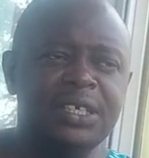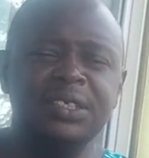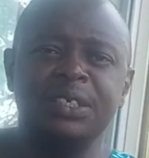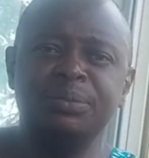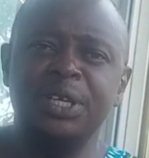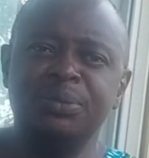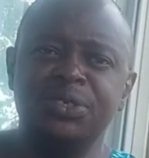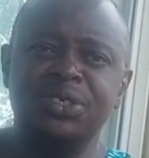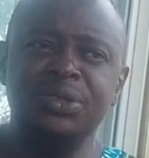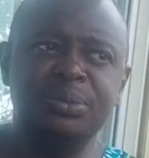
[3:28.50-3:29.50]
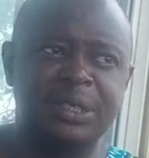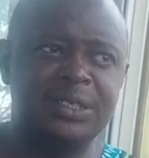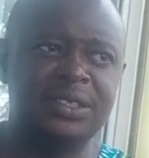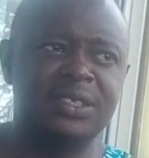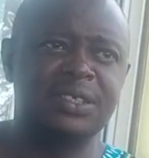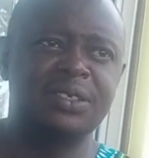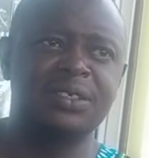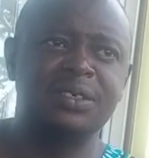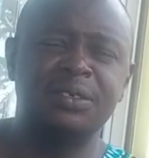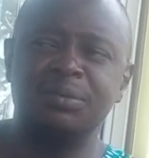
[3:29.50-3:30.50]
Sometimes tumors
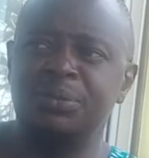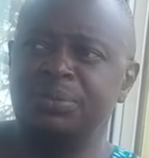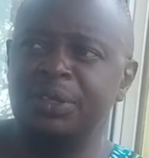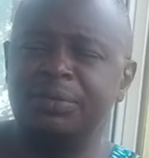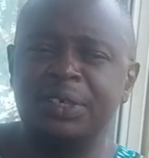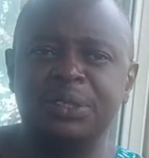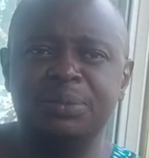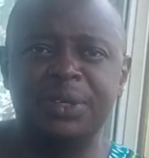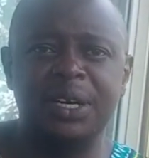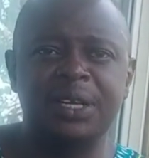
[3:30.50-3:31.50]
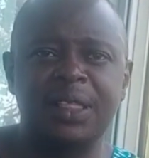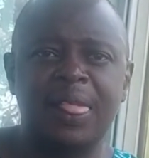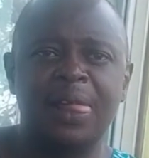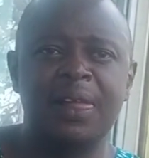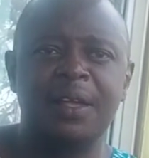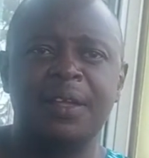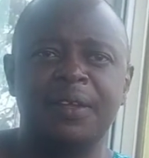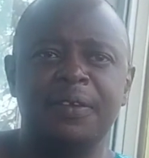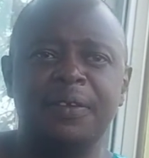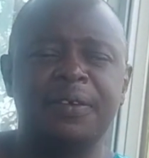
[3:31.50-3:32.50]
of the vertebra,
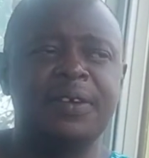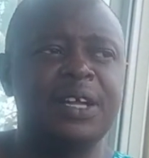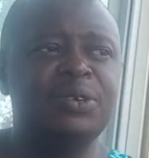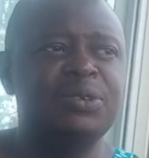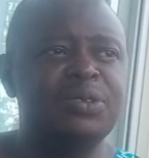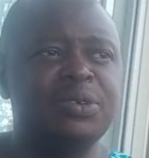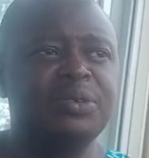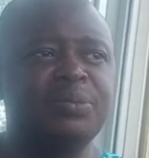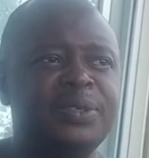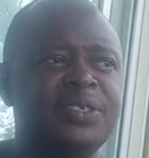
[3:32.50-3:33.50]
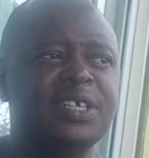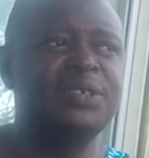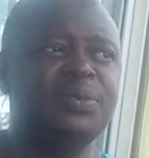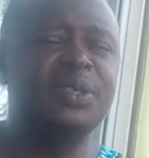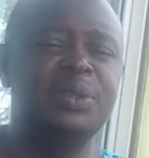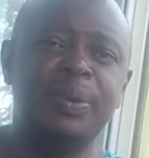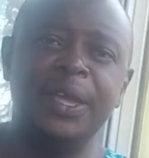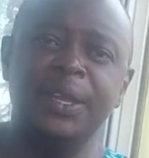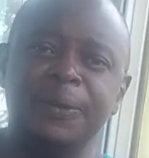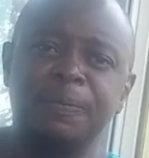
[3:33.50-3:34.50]
can also present with
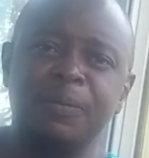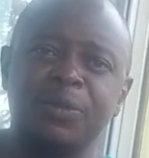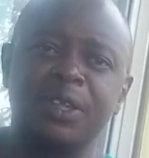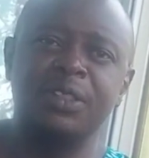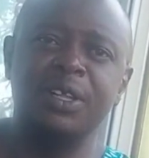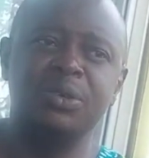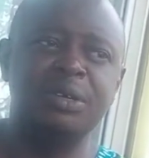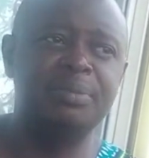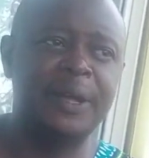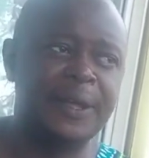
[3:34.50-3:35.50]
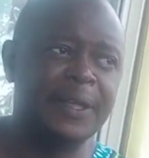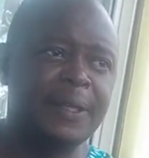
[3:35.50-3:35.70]
pain in the lower back.